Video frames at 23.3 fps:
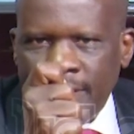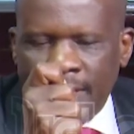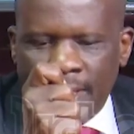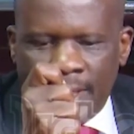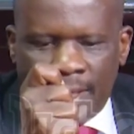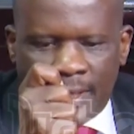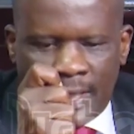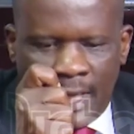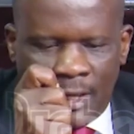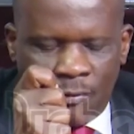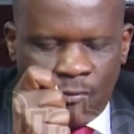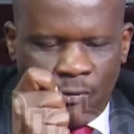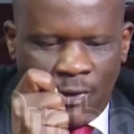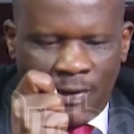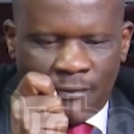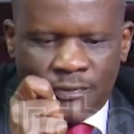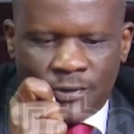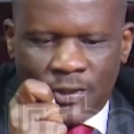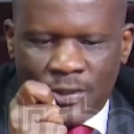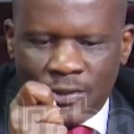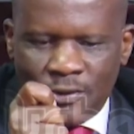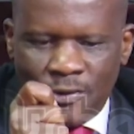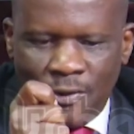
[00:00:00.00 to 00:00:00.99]
Mm. That we have
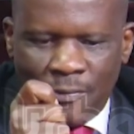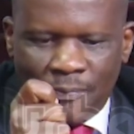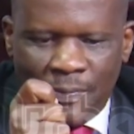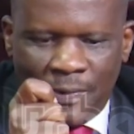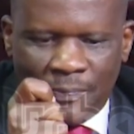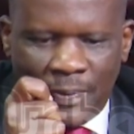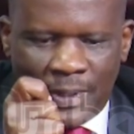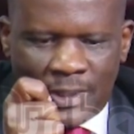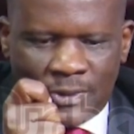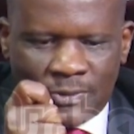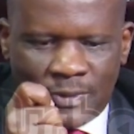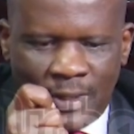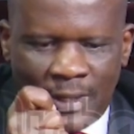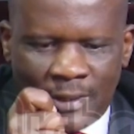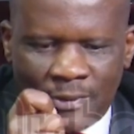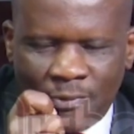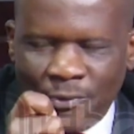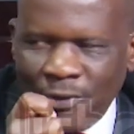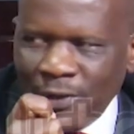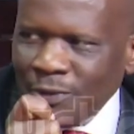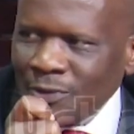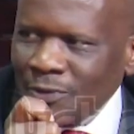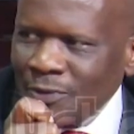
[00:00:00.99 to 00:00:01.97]
seen your papers, you are
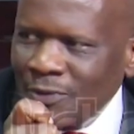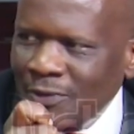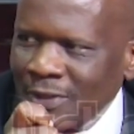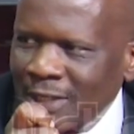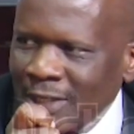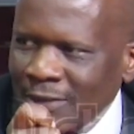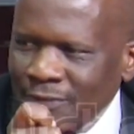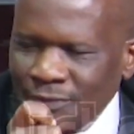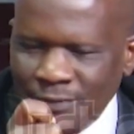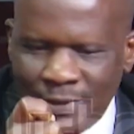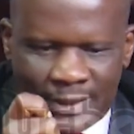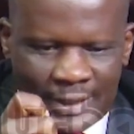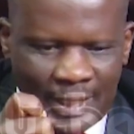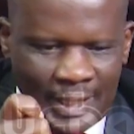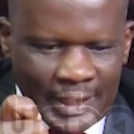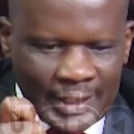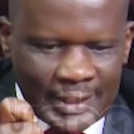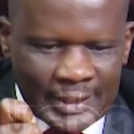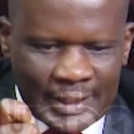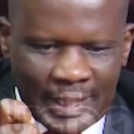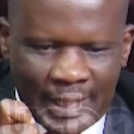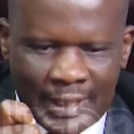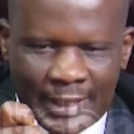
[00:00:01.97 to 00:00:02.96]
going to do this, this and
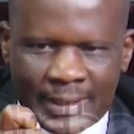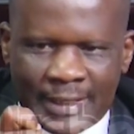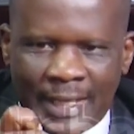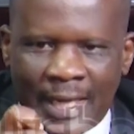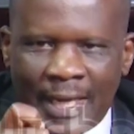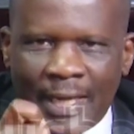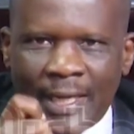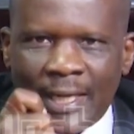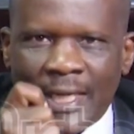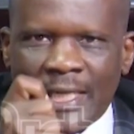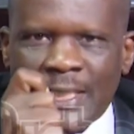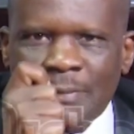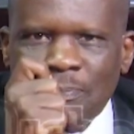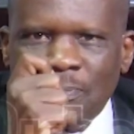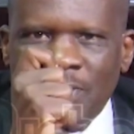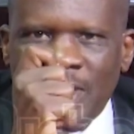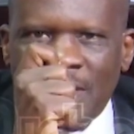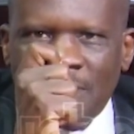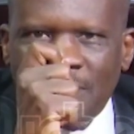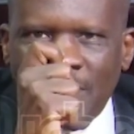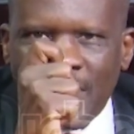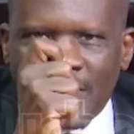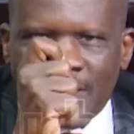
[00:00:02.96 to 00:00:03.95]
this and this. Mm. Let's put
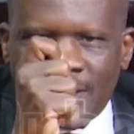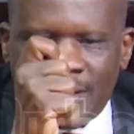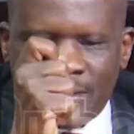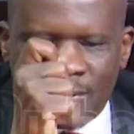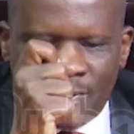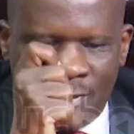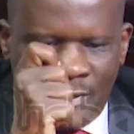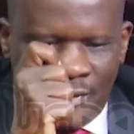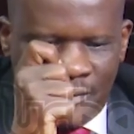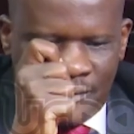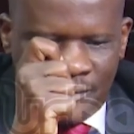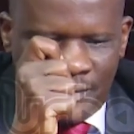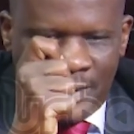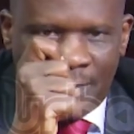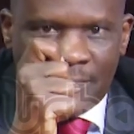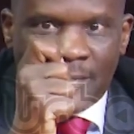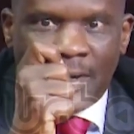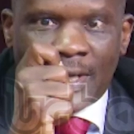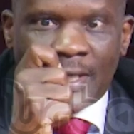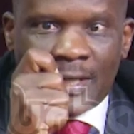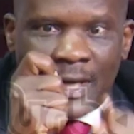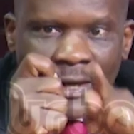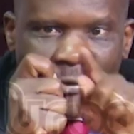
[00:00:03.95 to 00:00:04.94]
the machine to confirm
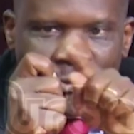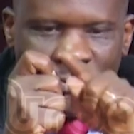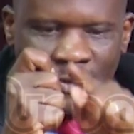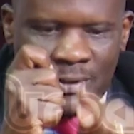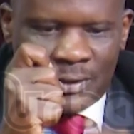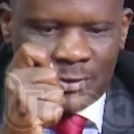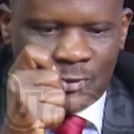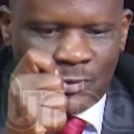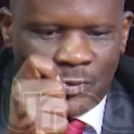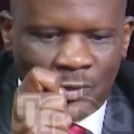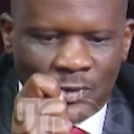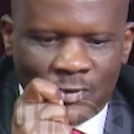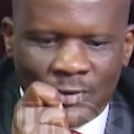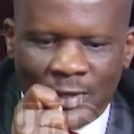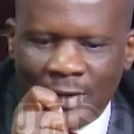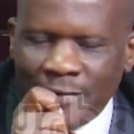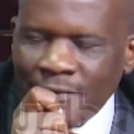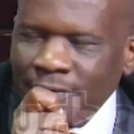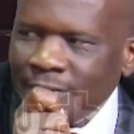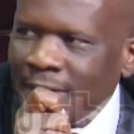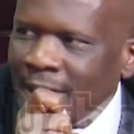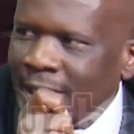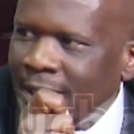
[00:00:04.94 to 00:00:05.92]
that it agrees with what you
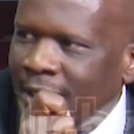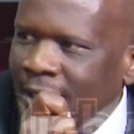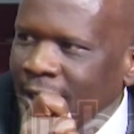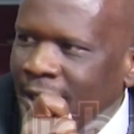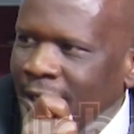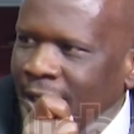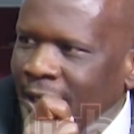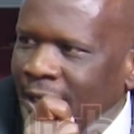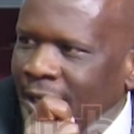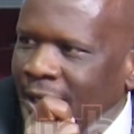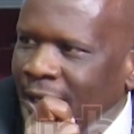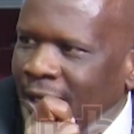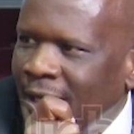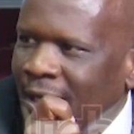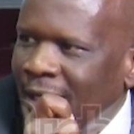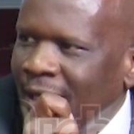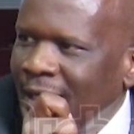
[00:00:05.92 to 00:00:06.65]
have like said.